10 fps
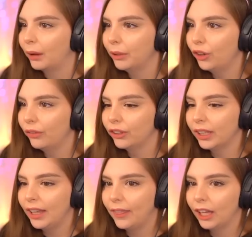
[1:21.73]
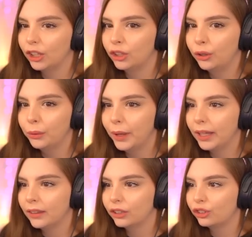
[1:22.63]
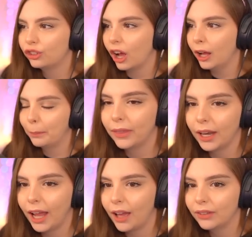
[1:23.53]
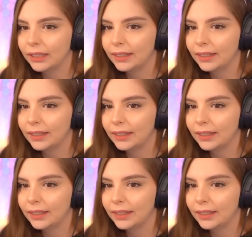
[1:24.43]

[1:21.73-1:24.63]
wonder if there's anything new in the shop that I haven't